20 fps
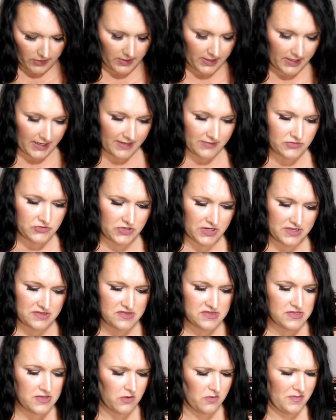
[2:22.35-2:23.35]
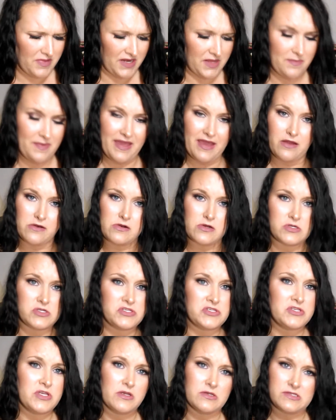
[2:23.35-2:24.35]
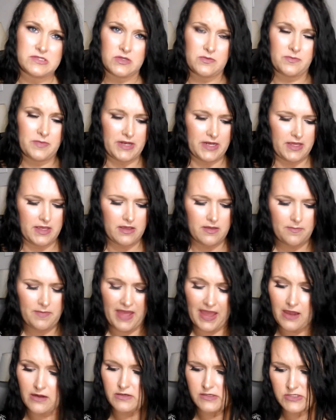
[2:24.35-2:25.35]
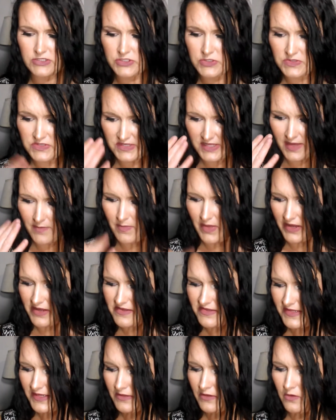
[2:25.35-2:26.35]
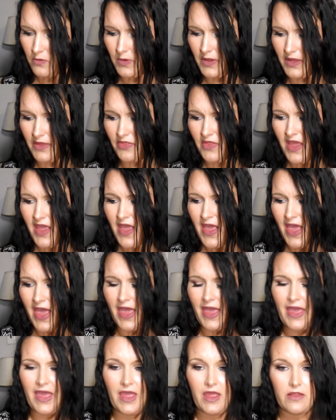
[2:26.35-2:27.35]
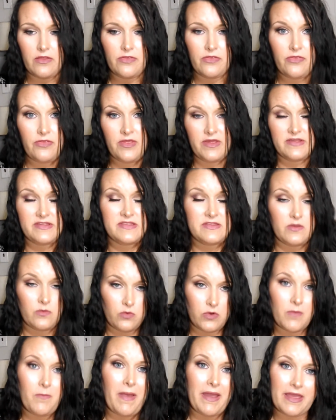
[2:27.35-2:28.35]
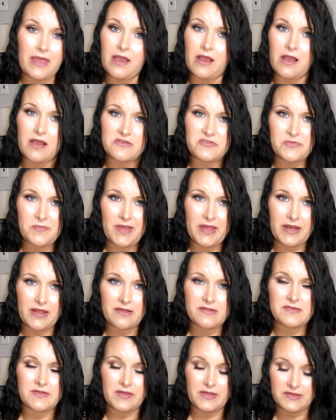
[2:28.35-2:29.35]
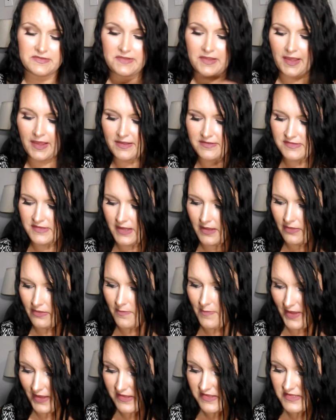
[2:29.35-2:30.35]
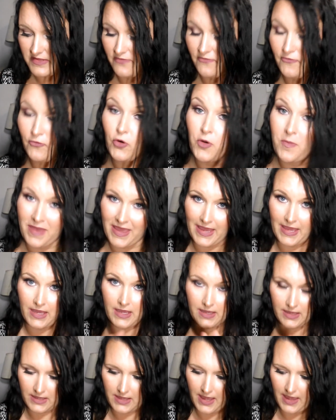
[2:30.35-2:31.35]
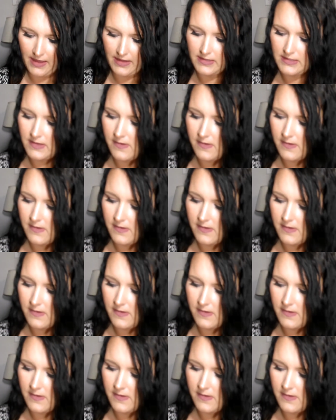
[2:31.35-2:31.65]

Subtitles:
And I've tried so many powders, so many powders to set my concealer with, and this, the one by It Cosmetics, is hands down the best for me yet.